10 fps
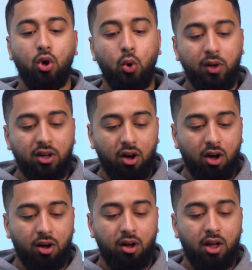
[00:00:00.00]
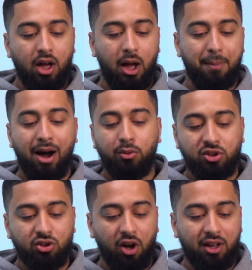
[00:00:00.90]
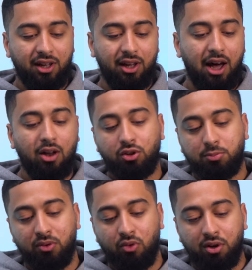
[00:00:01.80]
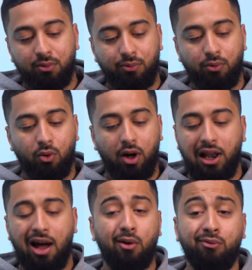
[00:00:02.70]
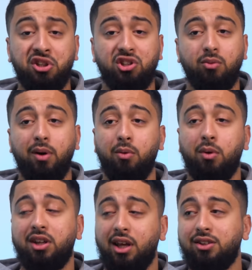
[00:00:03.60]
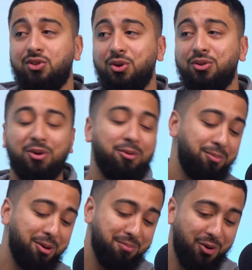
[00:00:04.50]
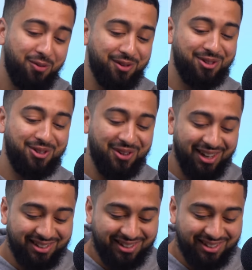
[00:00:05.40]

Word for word: who we are, um, how we started it, how long it's been running for, and like our vision where we want to get to. So, boom, over 100%. to